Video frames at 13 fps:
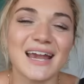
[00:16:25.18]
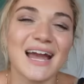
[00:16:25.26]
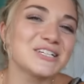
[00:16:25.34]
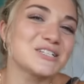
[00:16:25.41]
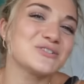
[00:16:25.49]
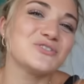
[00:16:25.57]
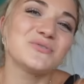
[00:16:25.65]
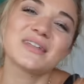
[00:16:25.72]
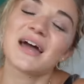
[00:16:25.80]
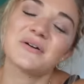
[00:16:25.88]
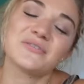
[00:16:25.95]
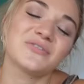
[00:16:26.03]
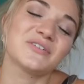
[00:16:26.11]
I just knew that
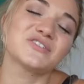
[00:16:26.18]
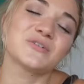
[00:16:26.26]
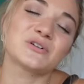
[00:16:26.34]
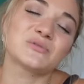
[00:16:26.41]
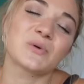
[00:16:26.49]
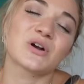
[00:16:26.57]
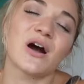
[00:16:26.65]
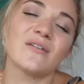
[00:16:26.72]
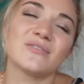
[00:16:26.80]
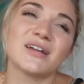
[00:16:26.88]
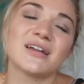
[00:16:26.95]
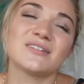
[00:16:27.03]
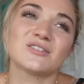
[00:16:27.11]
I would feel so much more
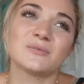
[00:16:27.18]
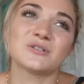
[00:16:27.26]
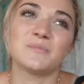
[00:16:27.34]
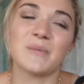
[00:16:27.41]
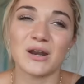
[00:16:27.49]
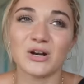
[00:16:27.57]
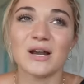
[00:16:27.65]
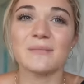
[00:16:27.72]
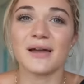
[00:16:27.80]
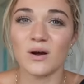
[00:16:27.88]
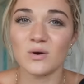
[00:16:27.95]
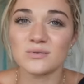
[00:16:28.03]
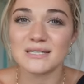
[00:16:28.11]
confident and so much better in
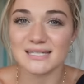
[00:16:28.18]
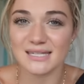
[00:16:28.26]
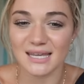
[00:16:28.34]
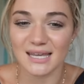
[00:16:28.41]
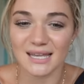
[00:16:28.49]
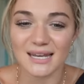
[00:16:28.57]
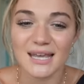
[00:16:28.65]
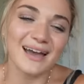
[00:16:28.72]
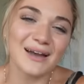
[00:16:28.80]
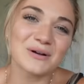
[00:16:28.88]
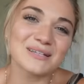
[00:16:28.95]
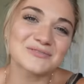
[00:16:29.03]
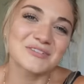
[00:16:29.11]
my own skin. I
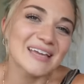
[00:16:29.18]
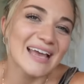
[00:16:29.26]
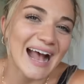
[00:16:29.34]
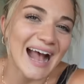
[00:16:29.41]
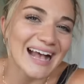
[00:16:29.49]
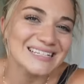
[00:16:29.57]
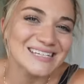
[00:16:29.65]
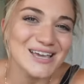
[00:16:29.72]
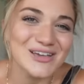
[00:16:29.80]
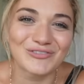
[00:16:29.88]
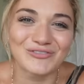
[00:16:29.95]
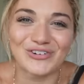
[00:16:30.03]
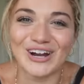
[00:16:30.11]
wasn't really asking
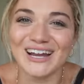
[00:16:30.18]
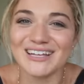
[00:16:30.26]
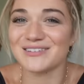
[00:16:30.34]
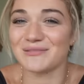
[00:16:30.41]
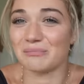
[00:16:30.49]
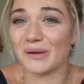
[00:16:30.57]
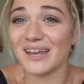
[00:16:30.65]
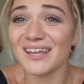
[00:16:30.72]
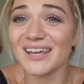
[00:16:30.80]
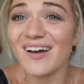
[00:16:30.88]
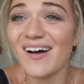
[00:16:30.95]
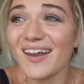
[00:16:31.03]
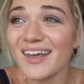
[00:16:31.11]
for his
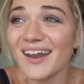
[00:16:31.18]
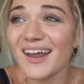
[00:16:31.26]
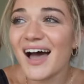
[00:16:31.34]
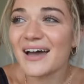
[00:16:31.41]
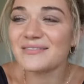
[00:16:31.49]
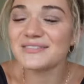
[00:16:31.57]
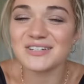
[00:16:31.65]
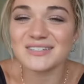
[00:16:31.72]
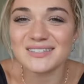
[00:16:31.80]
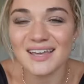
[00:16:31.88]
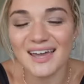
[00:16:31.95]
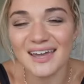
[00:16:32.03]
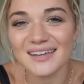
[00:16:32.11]
opinion on it. I was just
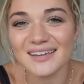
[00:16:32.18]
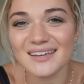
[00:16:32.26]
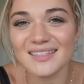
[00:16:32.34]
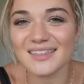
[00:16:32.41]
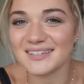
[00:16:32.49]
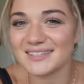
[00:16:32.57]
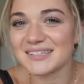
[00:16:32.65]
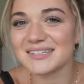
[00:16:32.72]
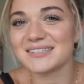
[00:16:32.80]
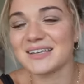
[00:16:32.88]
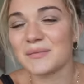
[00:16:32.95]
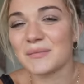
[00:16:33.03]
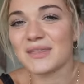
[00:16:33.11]
like, this is
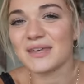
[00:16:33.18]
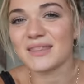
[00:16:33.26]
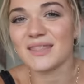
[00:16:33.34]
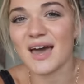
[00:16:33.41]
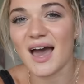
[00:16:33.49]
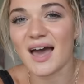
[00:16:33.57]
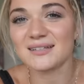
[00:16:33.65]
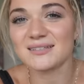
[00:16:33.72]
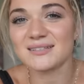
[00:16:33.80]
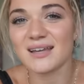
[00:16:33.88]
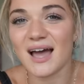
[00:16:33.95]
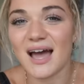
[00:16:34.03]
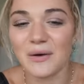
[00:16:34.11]
something
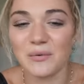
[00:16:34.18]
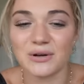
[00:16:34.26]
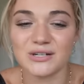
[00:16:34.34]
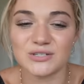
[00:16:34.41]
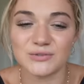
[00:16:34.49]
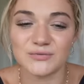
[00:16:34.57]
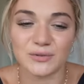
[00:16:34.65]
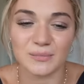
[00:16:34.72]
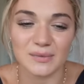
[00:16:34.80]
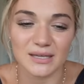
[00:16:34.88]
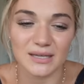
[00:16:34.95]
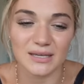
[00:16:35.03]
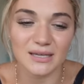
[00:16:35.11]
that I want to do for
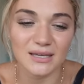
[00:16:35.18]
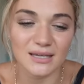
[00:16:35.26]
me.